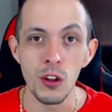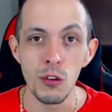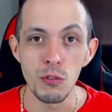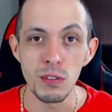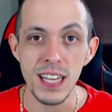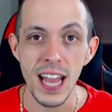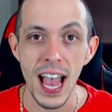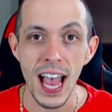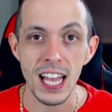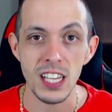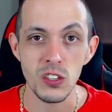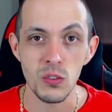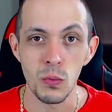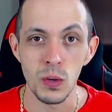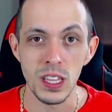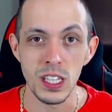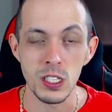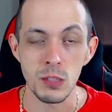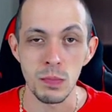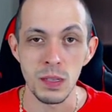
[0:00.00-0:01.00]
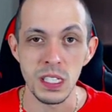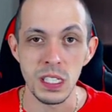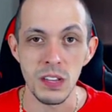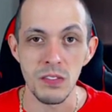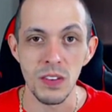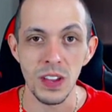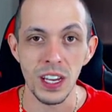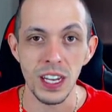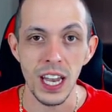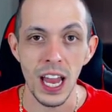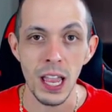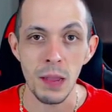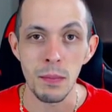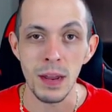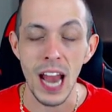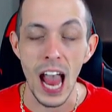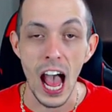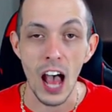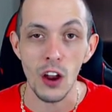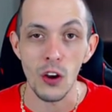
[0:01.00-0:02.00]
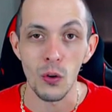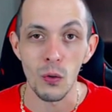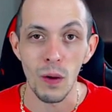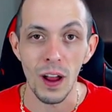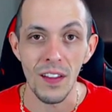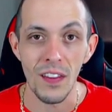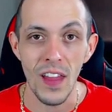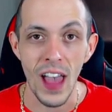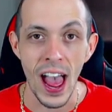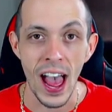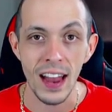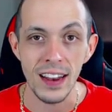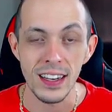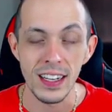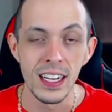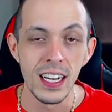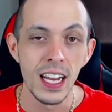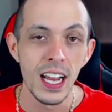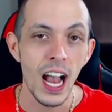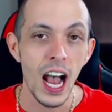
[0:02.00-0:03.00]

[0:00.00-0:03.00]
new task with a specific name and how to run that.